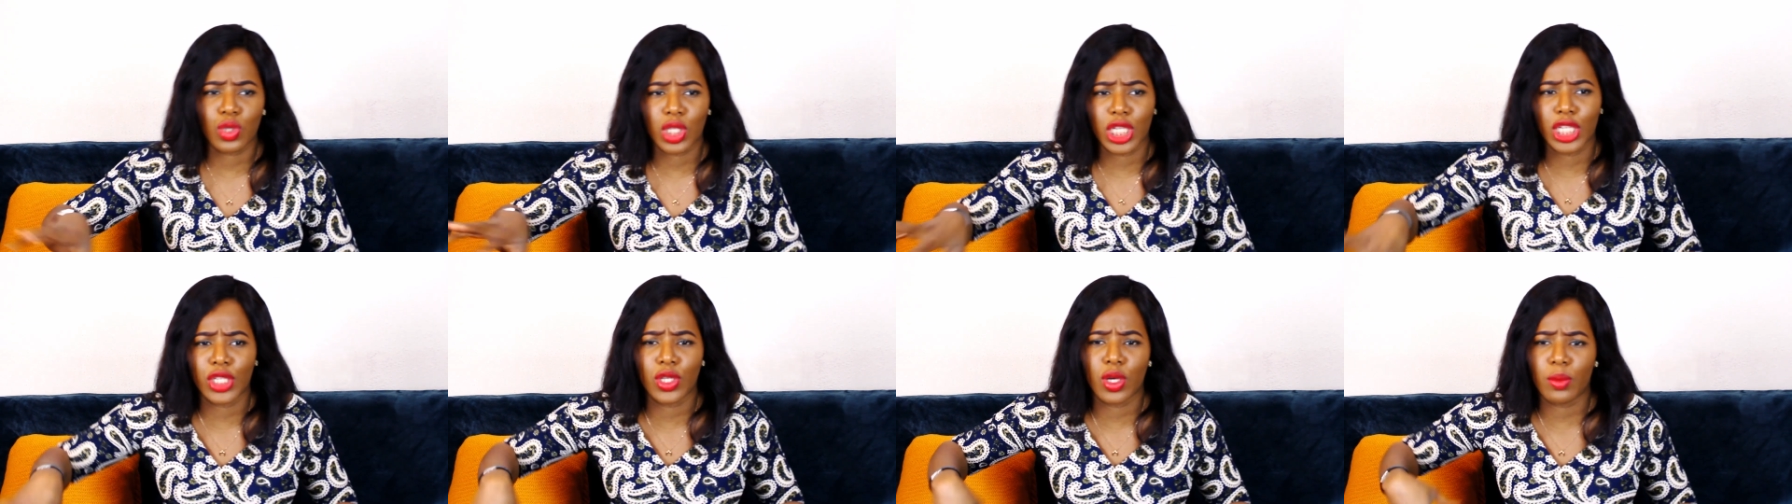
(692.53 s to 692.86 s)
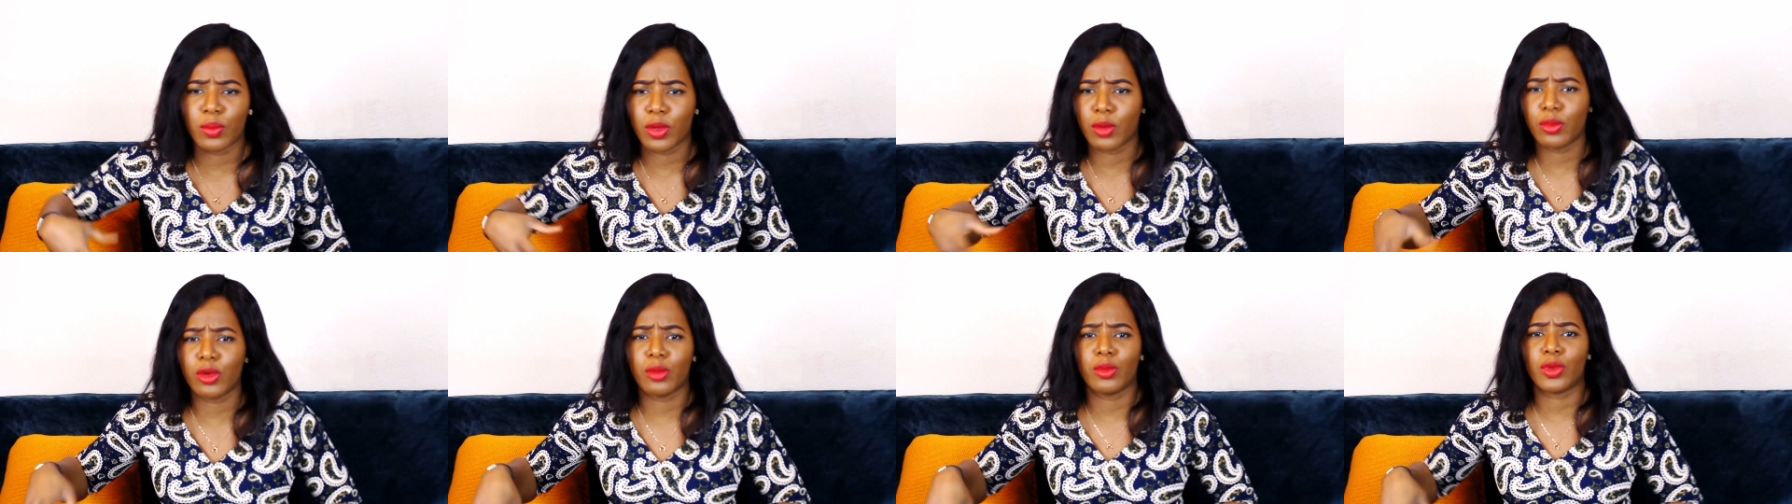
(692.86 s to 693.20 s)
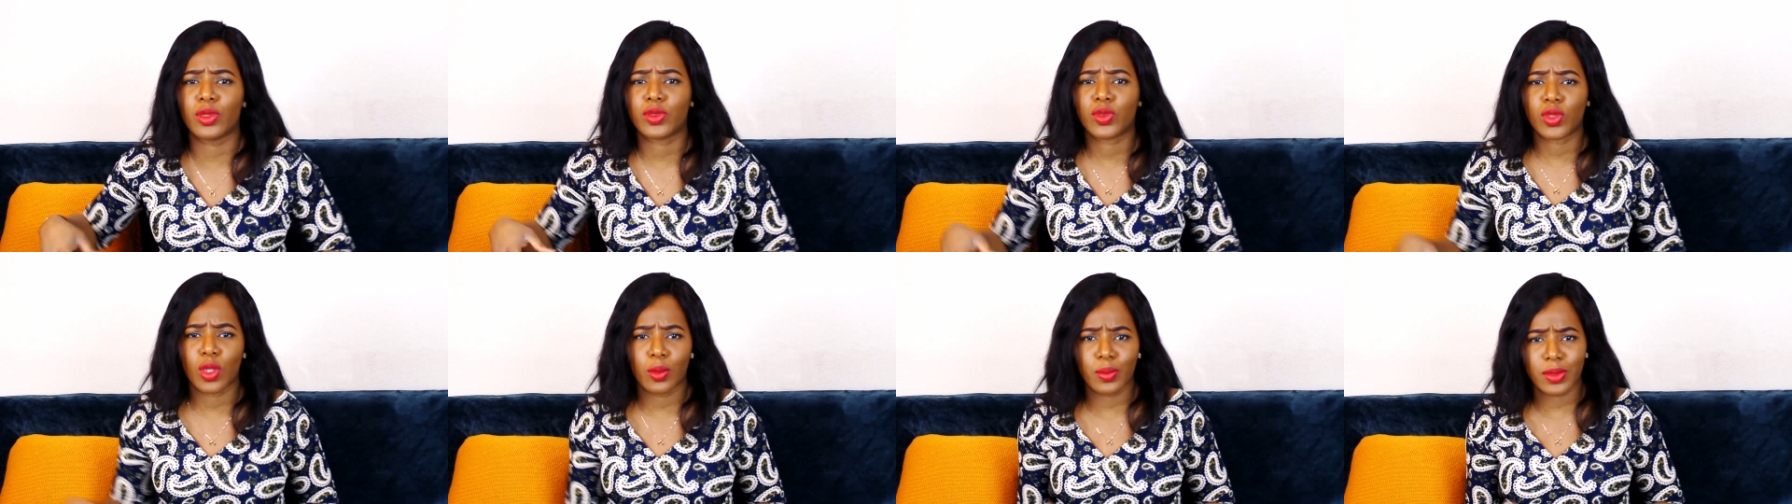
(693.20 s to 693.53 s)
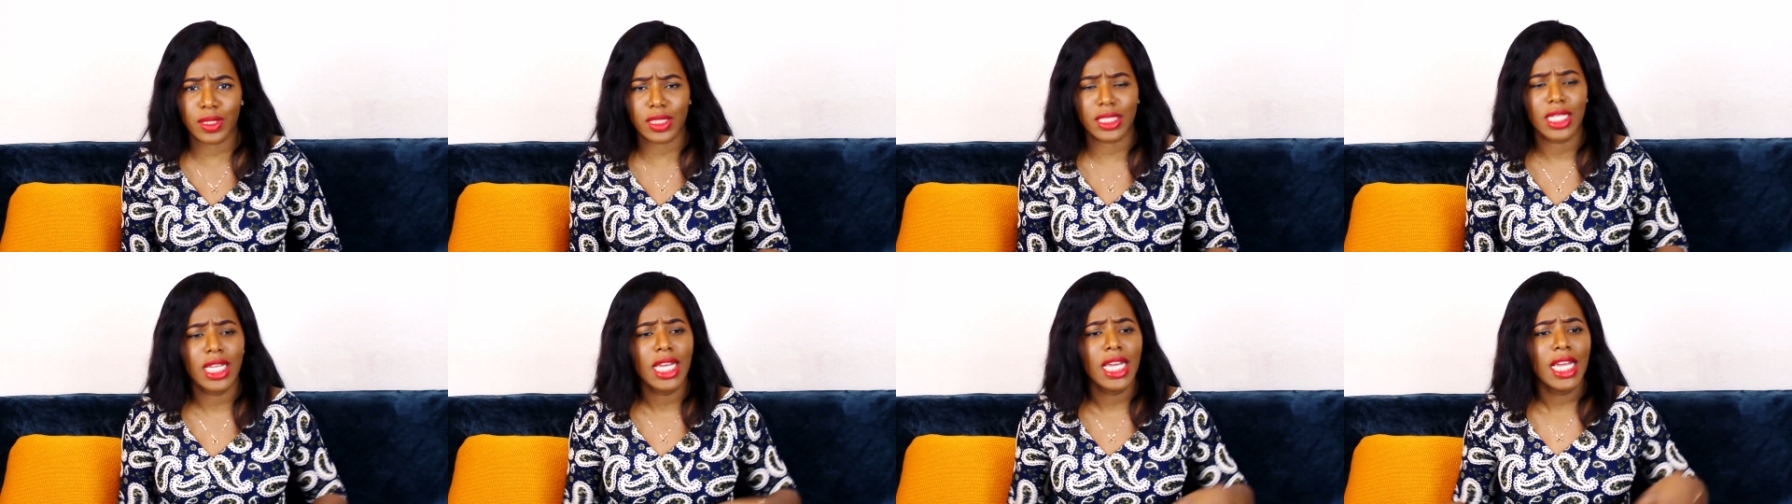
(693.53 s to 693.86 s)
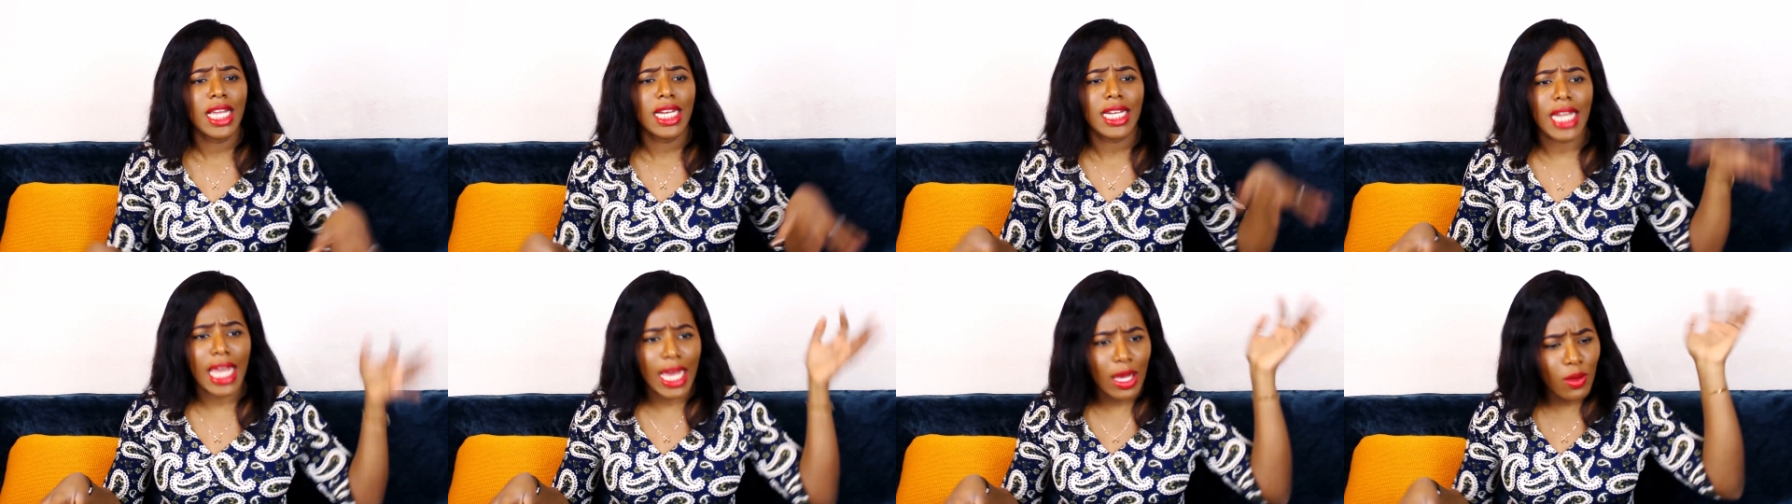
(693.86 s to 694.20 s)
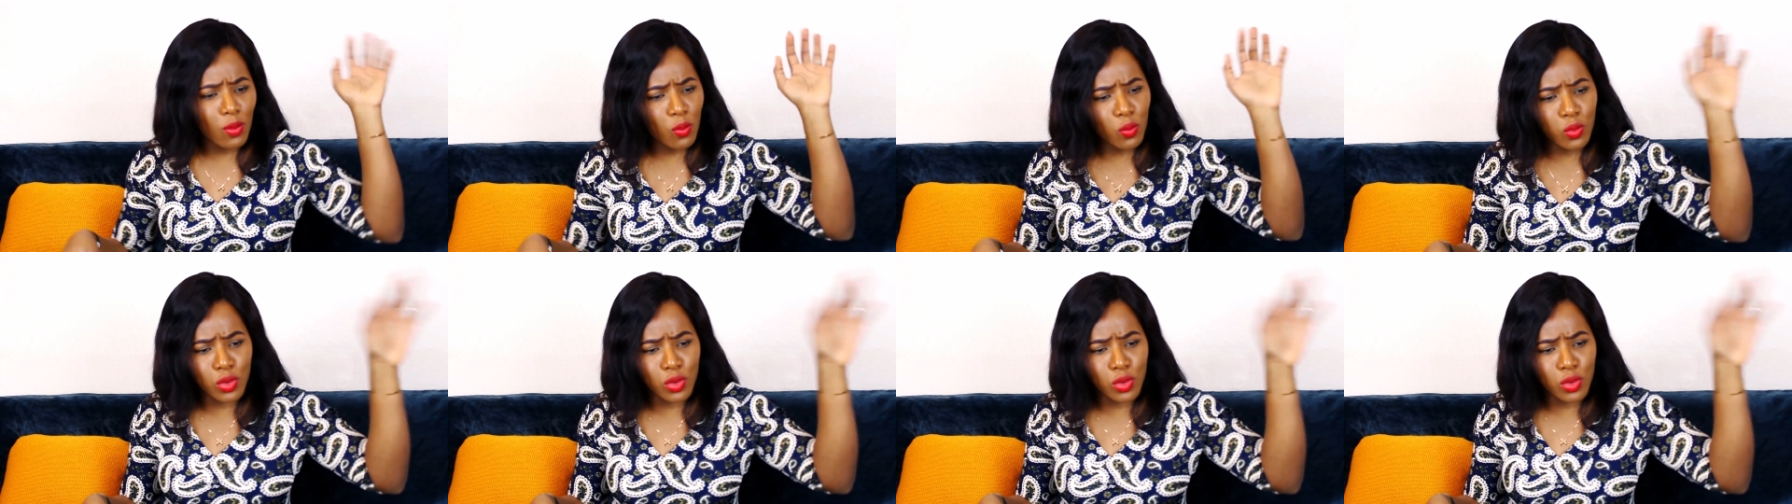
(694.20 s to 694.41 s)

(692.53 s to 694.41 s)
clean your bum or something? Like,